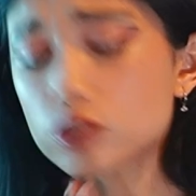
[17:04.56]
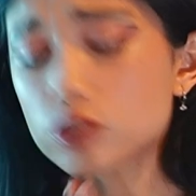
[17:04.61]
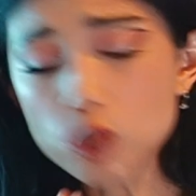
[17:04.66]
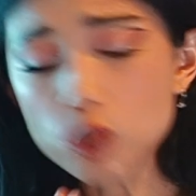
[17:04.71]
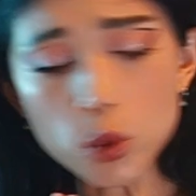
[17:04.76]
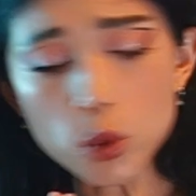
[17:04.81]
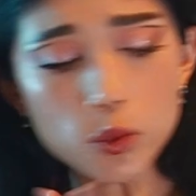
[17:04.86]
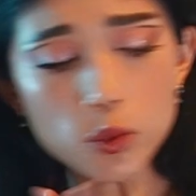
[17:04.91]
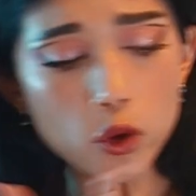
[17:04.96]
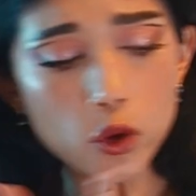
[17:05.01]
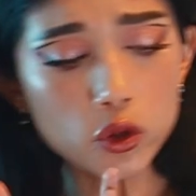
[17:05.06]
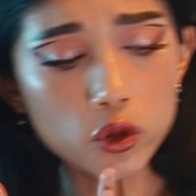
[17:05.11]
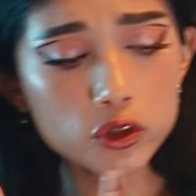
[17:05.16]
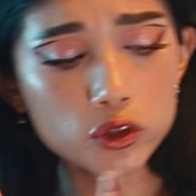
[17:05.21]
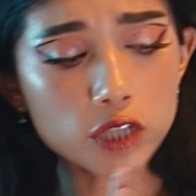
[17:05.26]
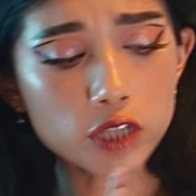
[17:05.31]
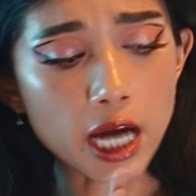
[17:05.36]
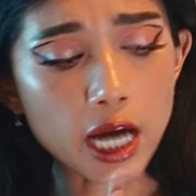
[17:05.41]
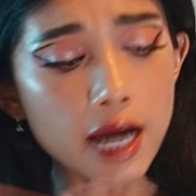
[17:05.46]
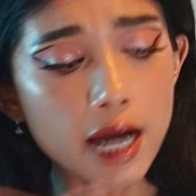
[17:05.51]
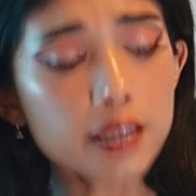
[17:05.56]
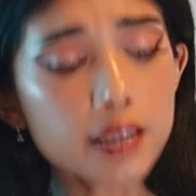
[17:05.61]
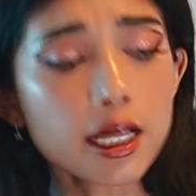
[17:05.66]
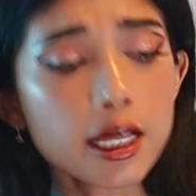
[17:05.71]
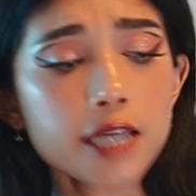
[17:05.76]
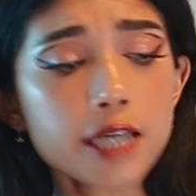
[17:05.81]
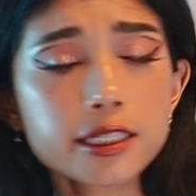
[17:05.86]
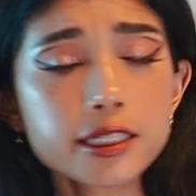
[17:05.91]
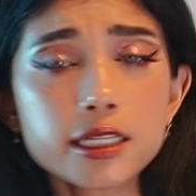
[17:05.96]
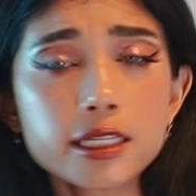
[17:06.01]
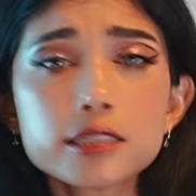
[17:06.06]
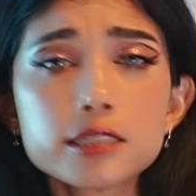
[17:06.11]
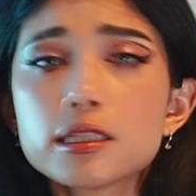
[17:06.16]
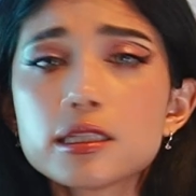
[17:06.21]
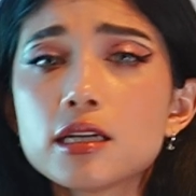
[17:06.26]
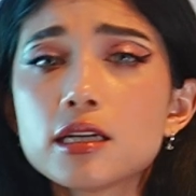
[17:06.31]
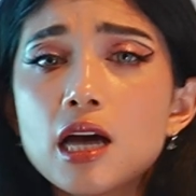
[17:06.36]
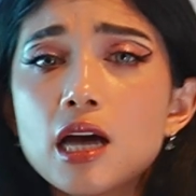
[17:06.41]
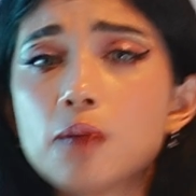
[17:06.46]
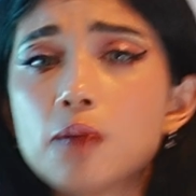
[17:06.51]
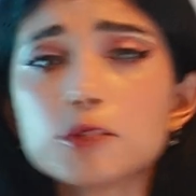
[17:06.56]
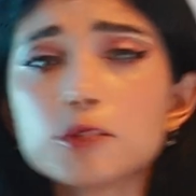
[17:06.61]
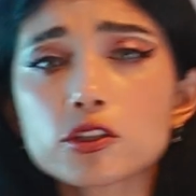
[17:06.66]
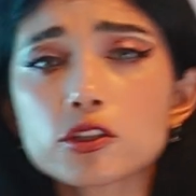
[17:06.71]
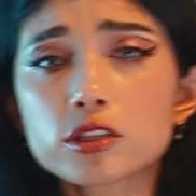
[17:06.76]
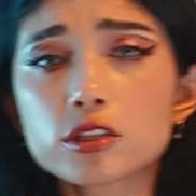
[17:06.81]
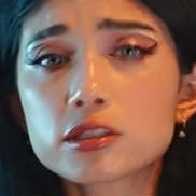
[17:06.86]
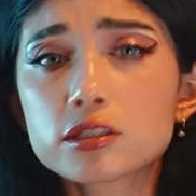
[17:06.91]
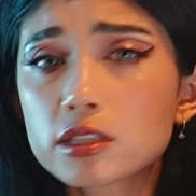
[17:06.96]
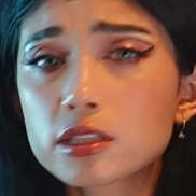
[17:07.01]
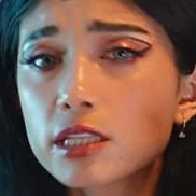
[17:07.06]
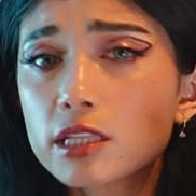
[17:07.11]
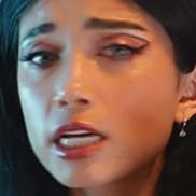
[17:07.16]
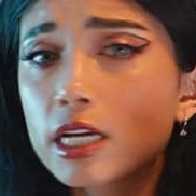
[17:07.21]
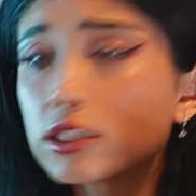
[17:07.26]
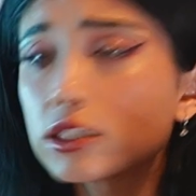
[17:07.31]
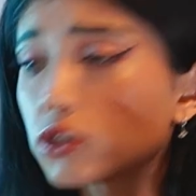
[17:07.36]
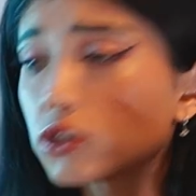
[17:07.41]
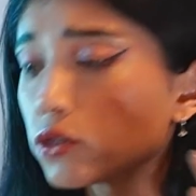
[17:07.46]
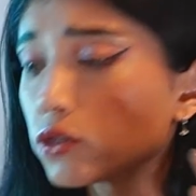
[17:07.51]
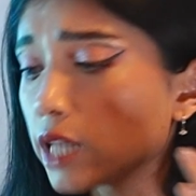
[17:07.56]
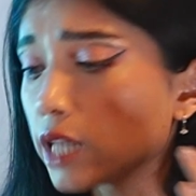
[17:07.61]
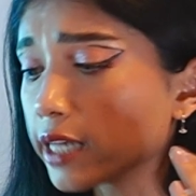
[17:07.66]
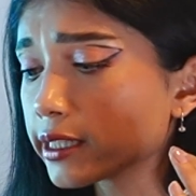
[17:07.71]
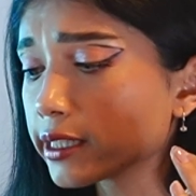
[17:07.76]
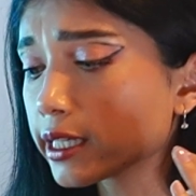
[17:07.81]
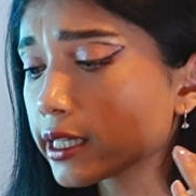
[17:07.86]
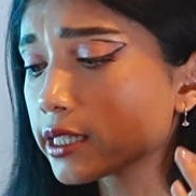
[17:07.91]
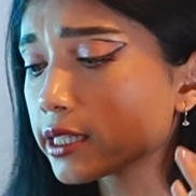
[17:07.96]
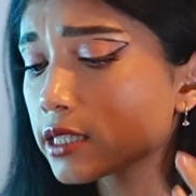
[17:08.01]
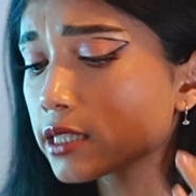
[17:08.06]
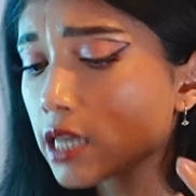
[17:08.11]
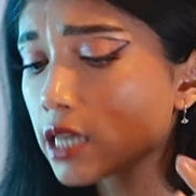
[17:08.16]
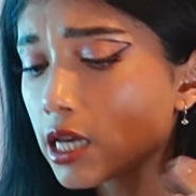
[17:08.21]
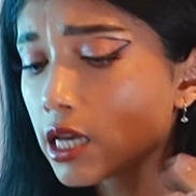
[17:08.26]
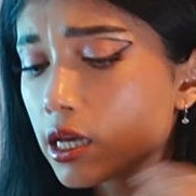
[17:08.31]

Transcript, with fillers: so bold. I like it. I'm not gonna say that I don't like it,